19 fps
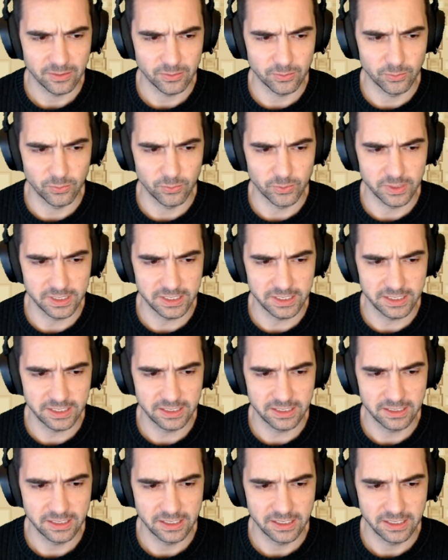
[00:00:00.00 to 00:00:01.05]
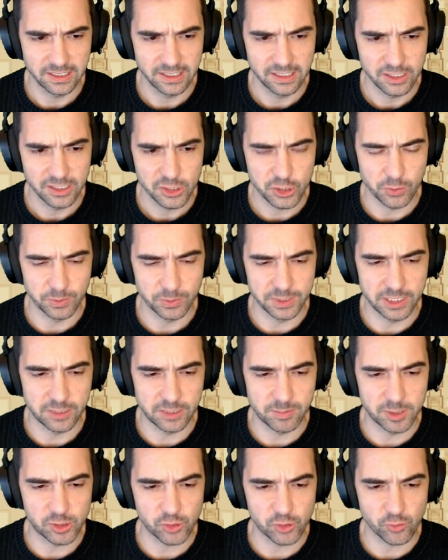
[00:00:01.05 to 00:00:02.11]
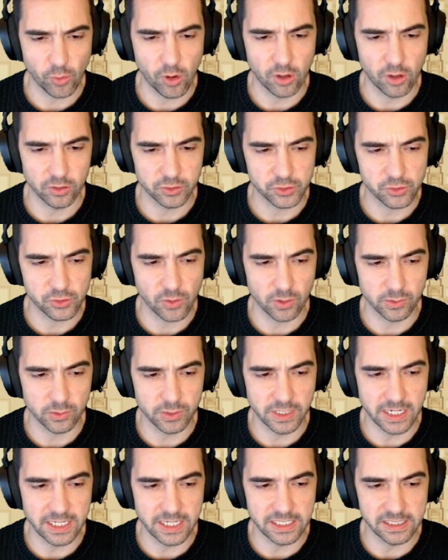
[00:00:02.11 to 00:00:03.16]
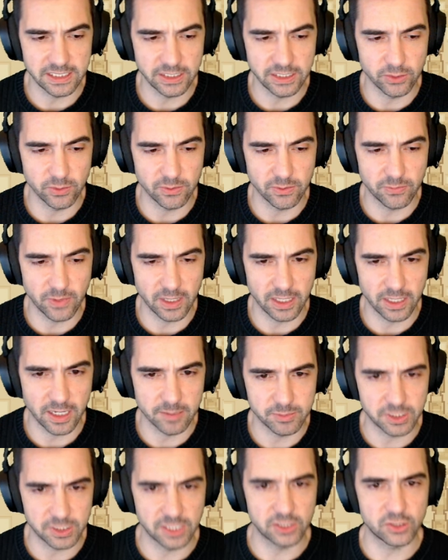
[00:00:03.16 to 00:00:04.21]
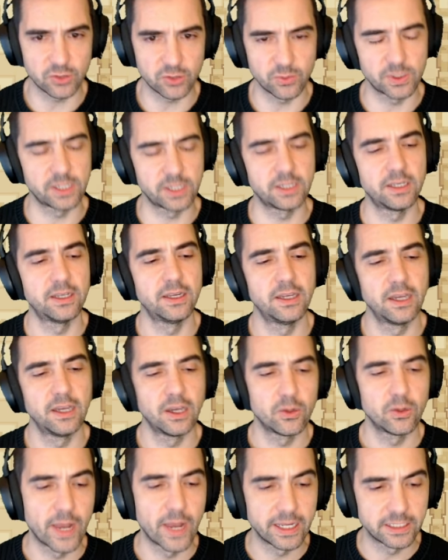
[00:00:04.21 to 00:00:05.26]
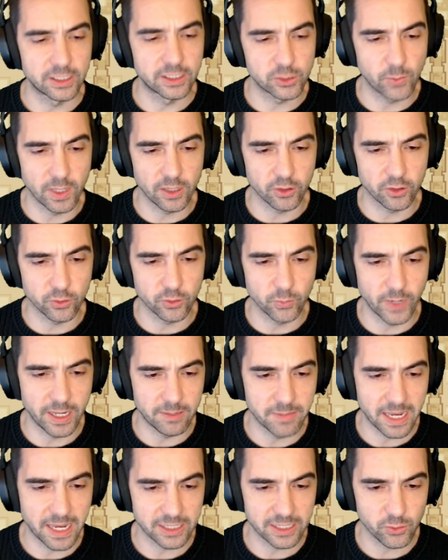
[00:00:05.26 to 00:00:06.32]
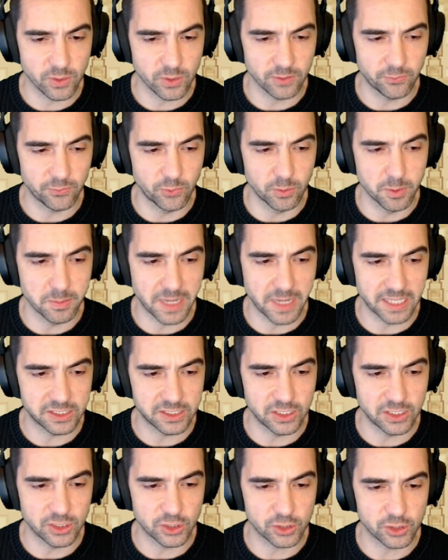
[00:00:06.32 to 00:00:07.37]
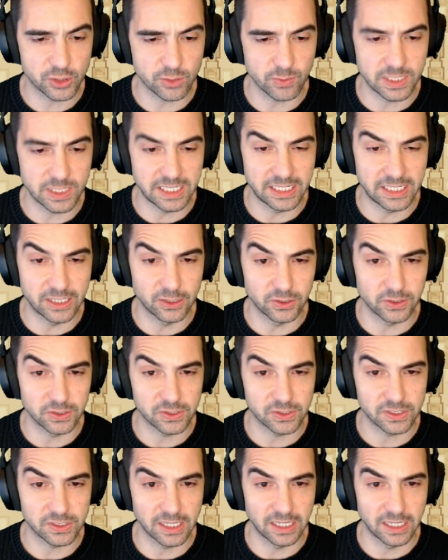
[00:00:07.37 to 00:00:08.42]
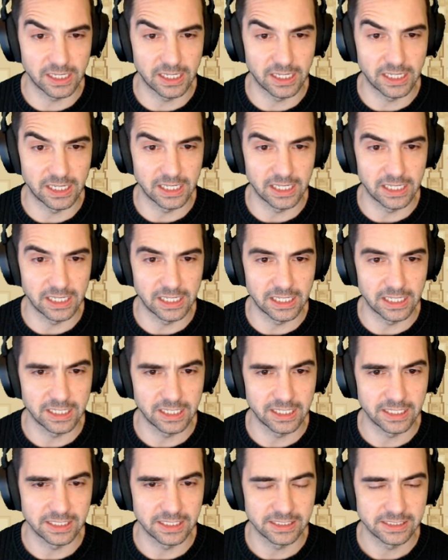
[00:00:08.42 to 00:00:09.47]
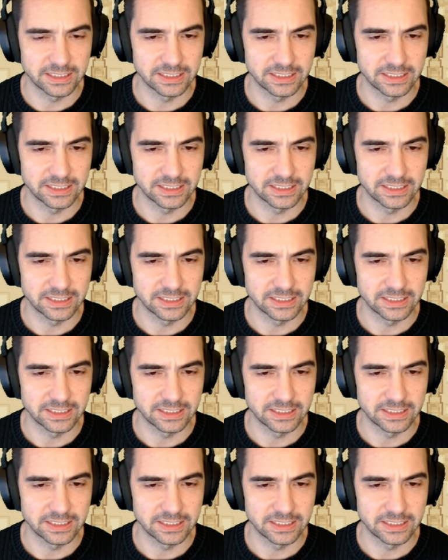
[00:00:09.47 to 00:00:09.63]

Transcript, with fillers: Really? She will need to be strong, stronger than any leader in Felheim's history. Ragna is well on her way, mastering Fumamancy in just three years. Uh.